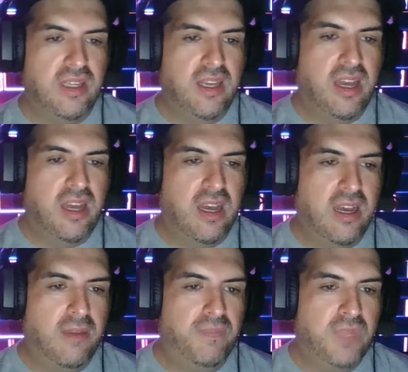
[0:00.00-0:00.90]

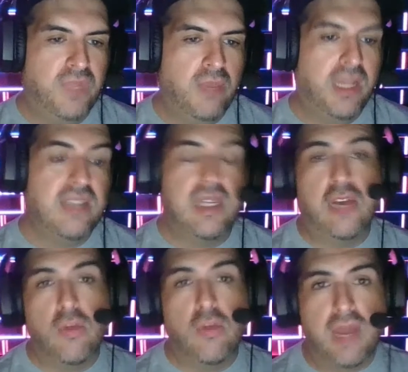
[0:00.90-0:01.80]
But like I said,
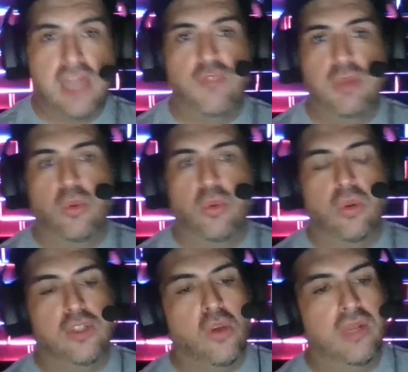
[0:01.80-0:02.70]
I don't mind if
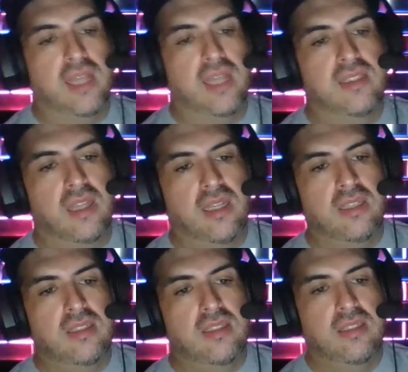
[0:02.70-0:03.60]
people don't like
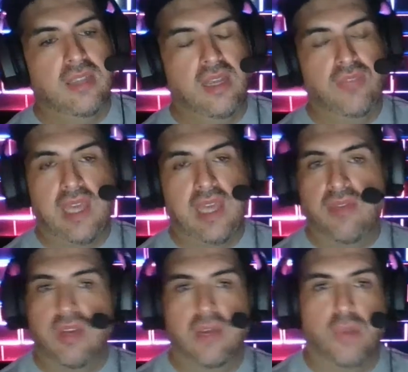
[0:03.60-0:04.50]
science, if they
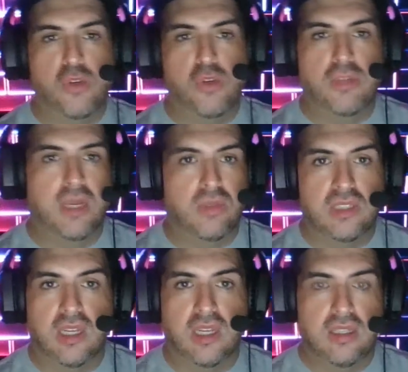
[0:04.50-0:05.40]
have a bone to pick with
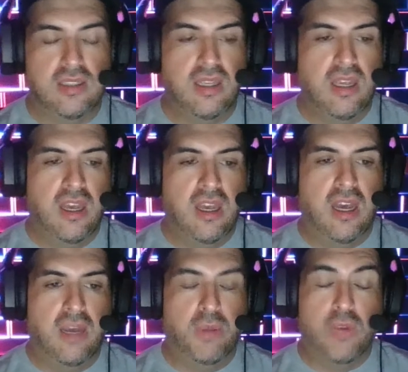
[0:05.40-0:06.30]
science.
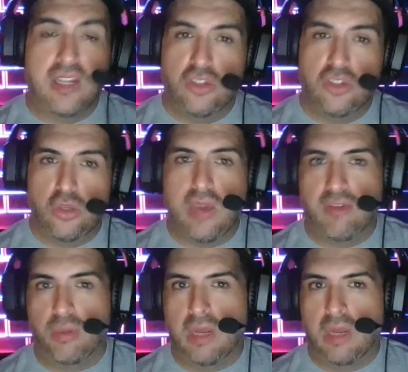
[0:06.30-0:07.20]
But what I do
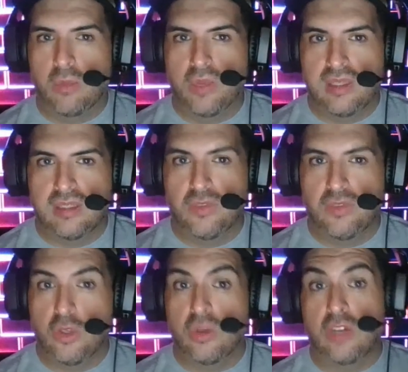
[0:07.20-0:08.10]
have a problem with is if
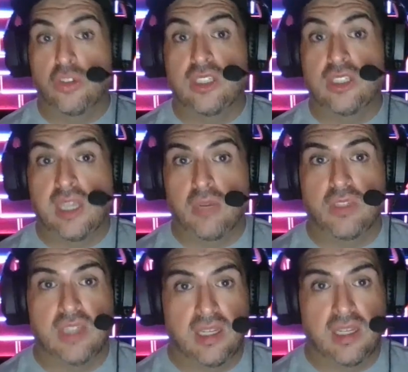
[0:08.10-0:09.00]
you don't understand
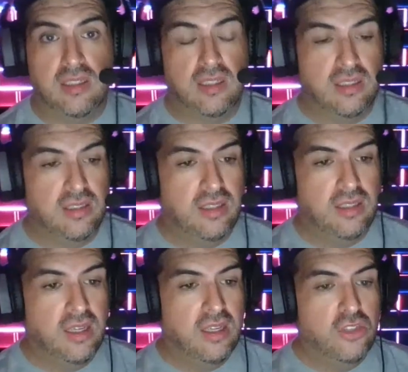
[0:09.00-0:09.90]
what science is.
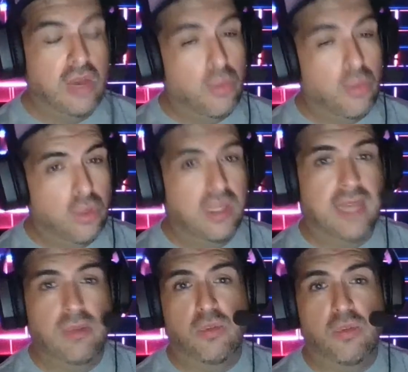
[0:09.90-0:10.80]
So I would
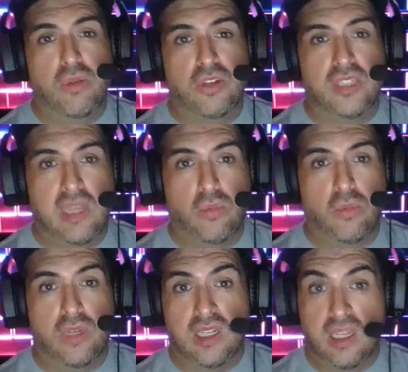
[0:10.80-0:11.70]
like people to understand
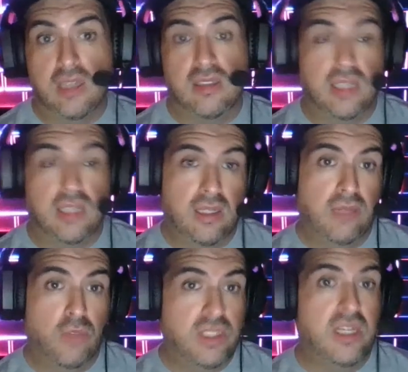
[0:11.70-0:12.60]
what it is. And
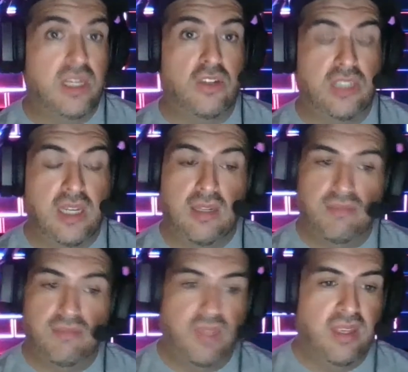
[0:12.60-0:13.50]
then once they understand it,
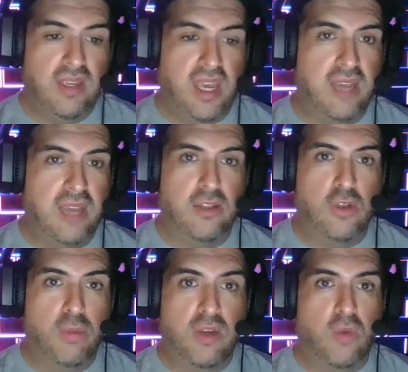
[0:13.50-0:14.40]
hey,
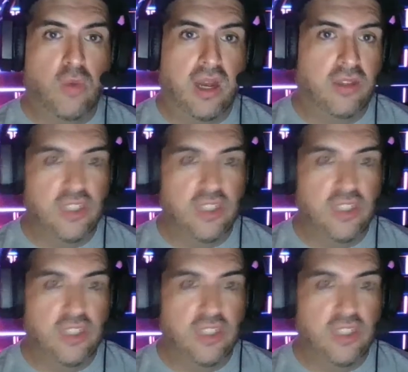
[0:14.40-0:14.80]
go buck wild.